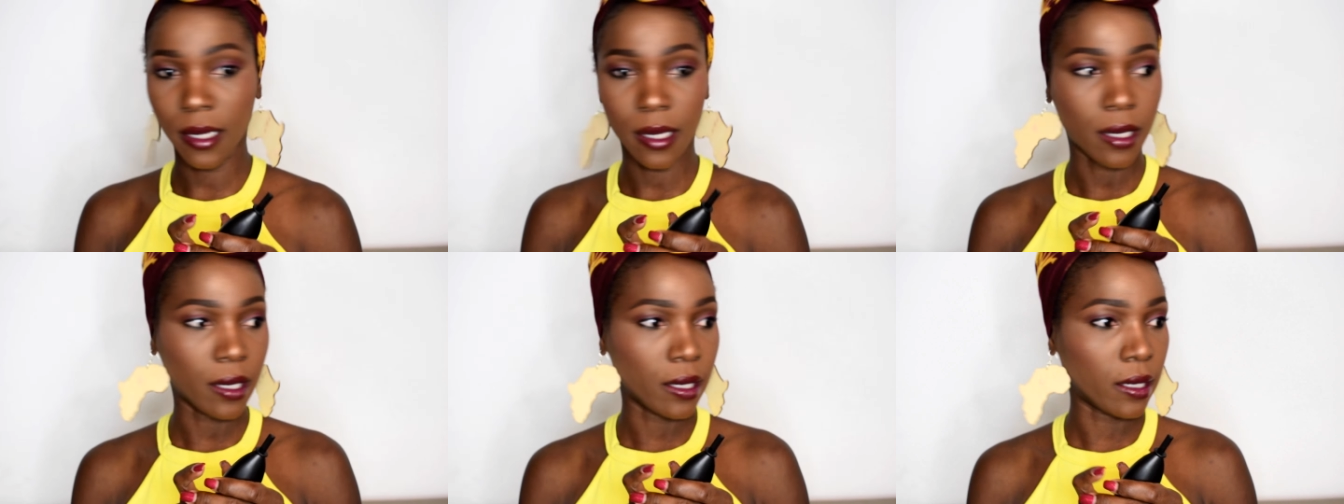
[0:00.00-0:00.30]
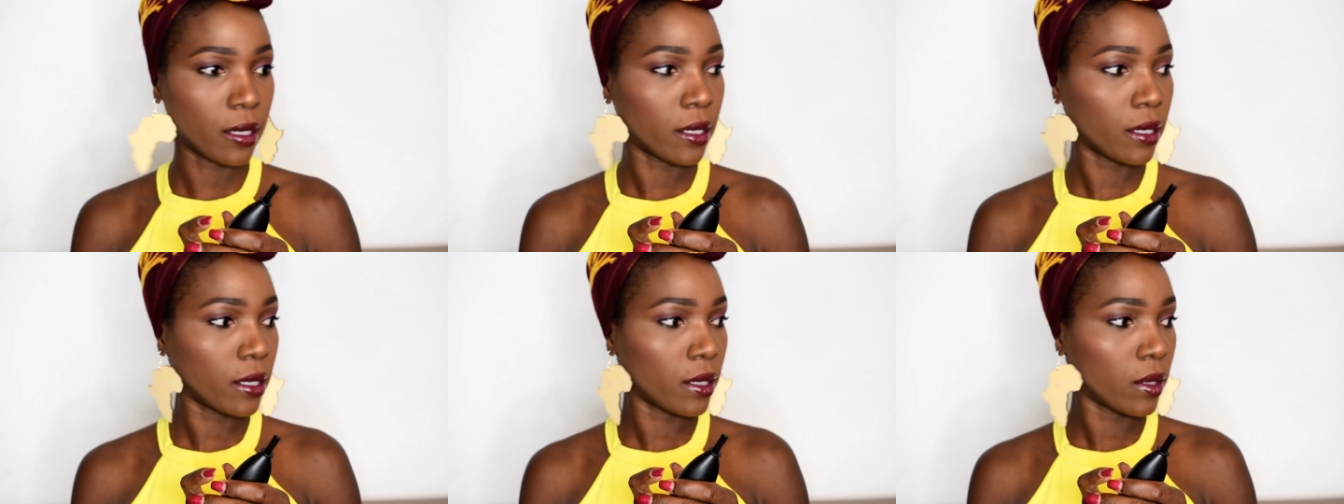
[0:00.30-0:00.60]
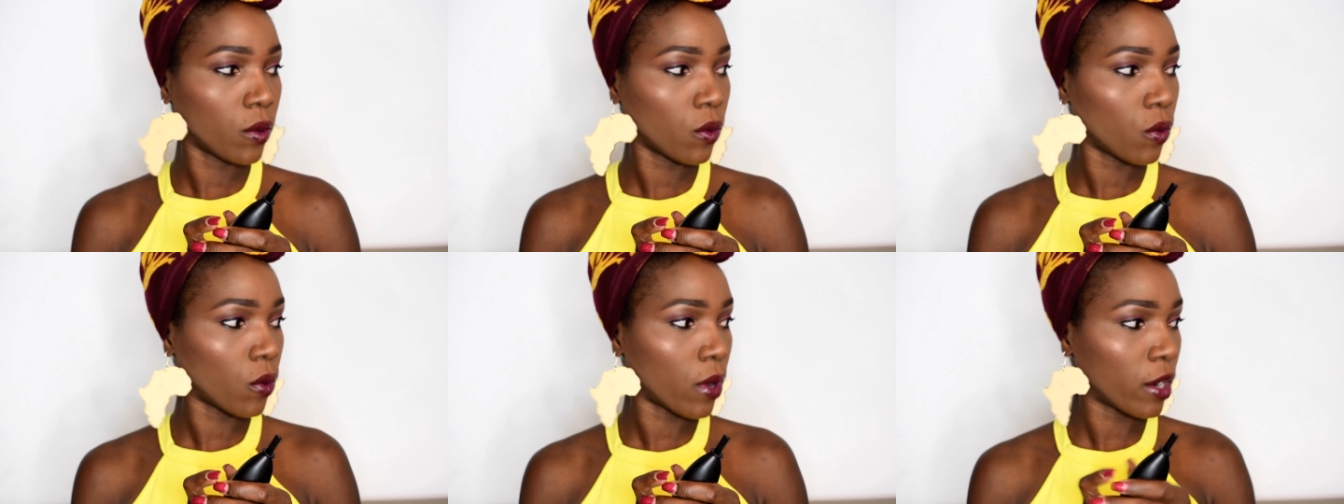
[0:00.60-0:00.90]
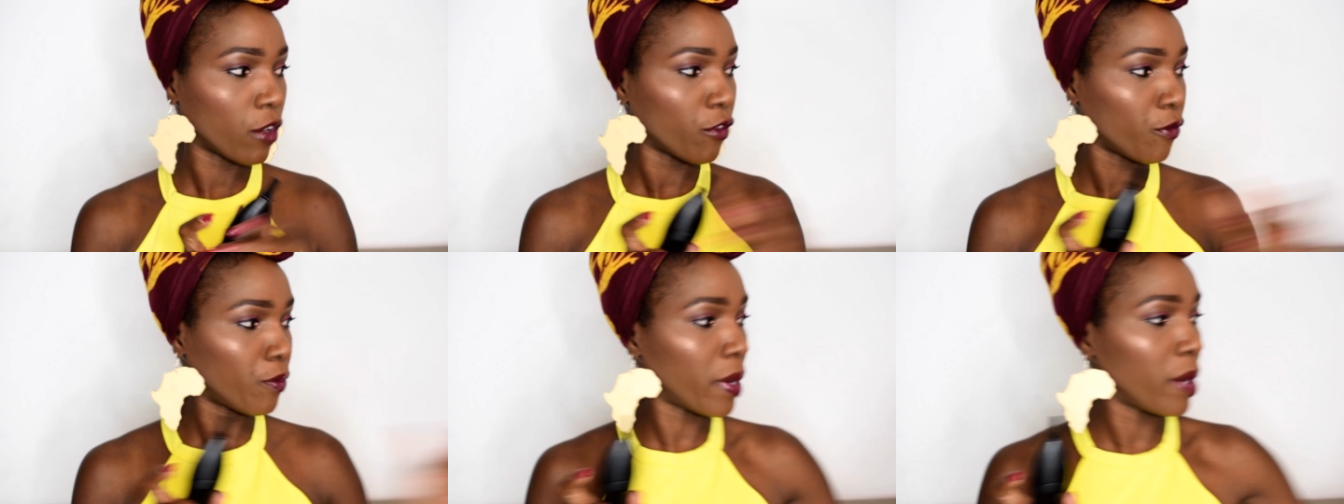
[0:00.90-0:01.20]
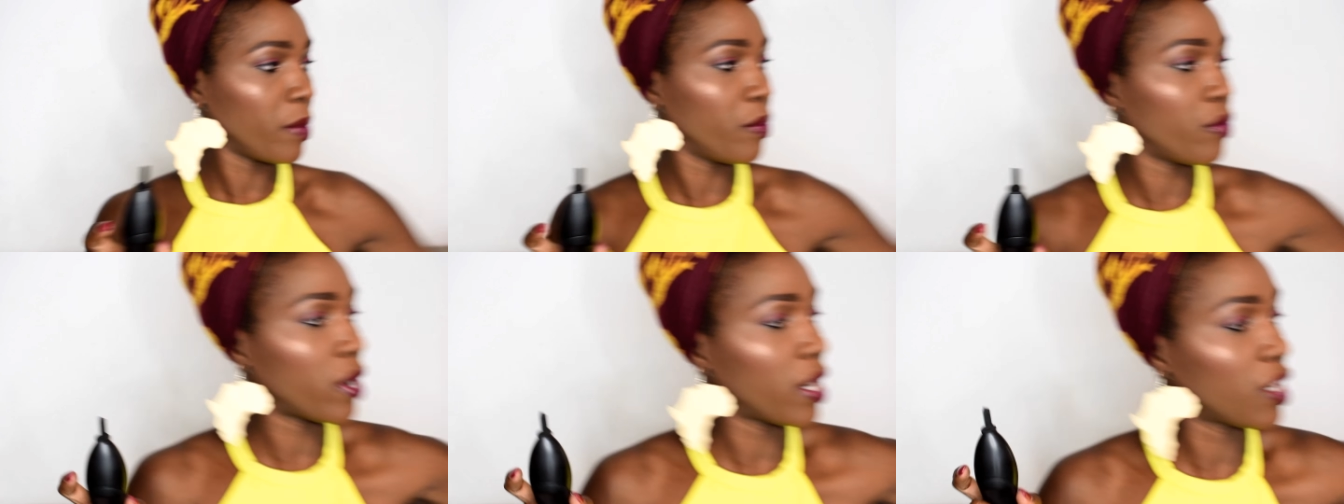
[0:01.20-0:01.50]
uh, one of
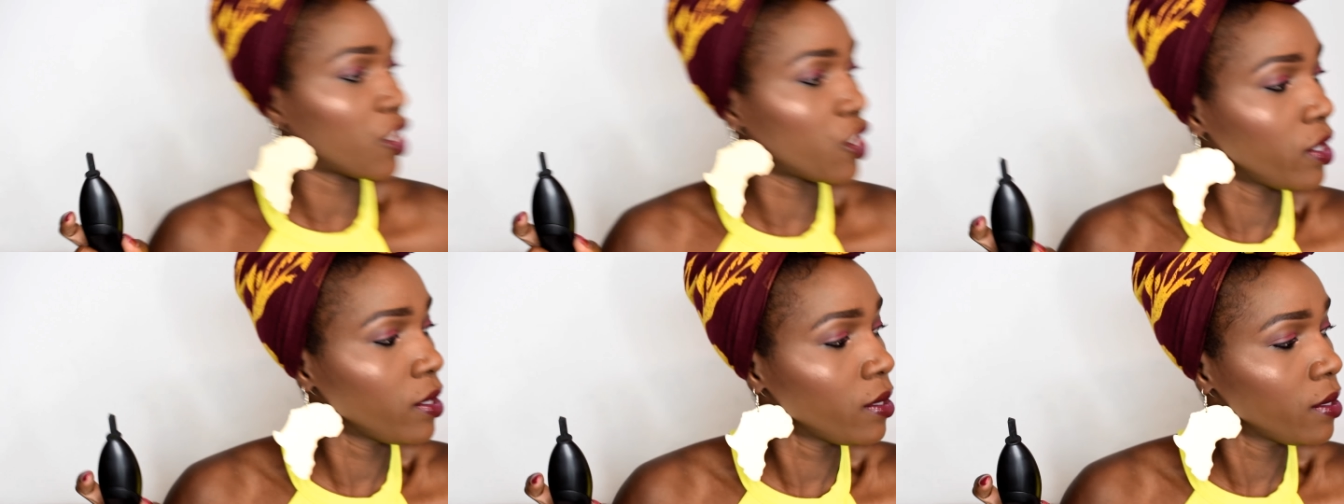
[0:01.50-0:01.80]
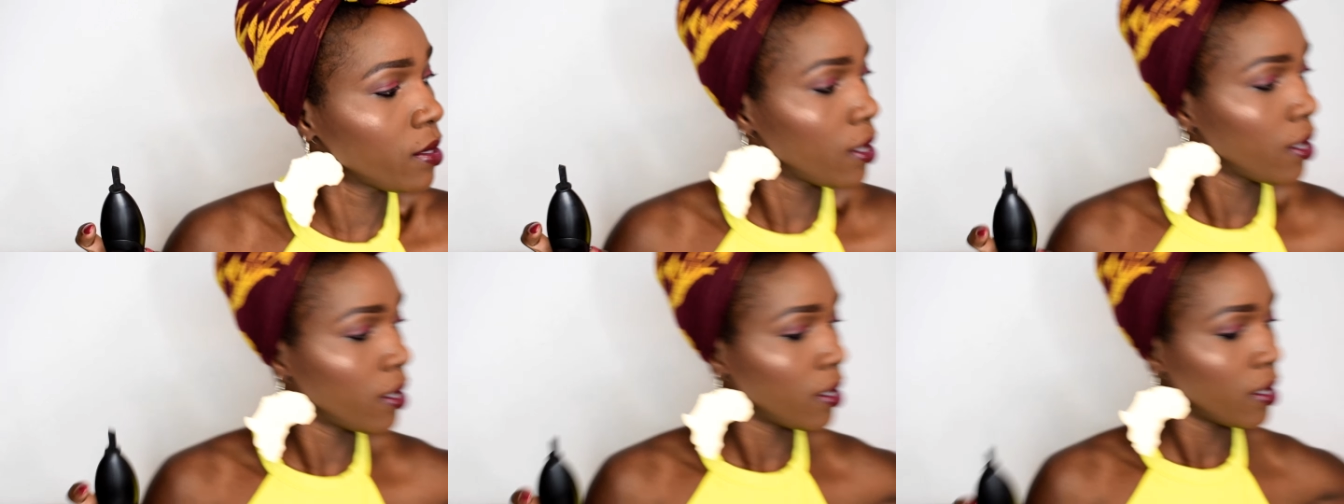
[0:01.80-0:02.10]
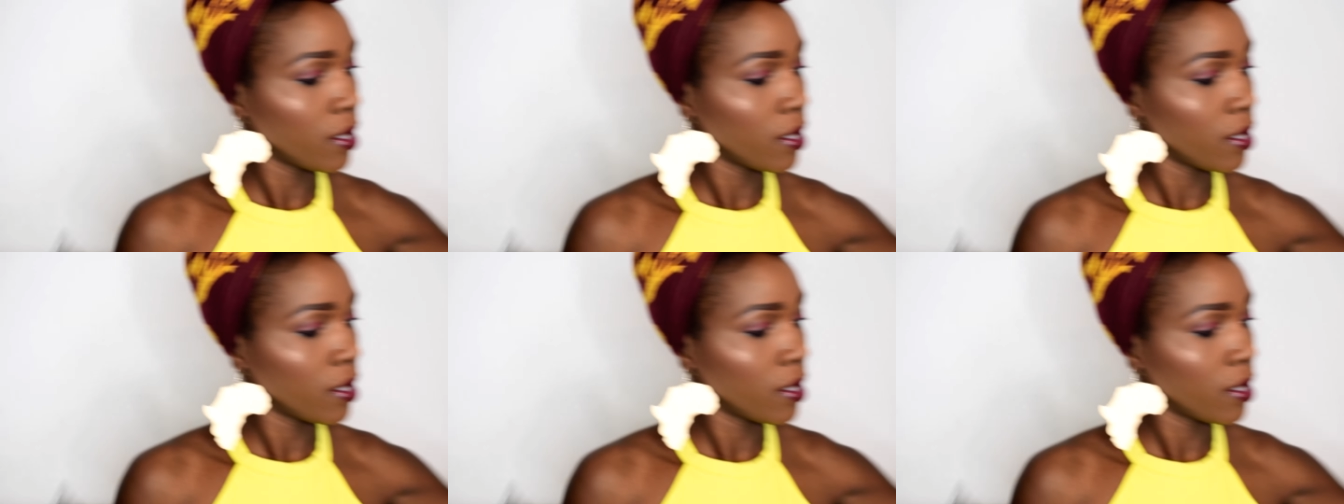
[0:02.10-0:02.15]
my brushes.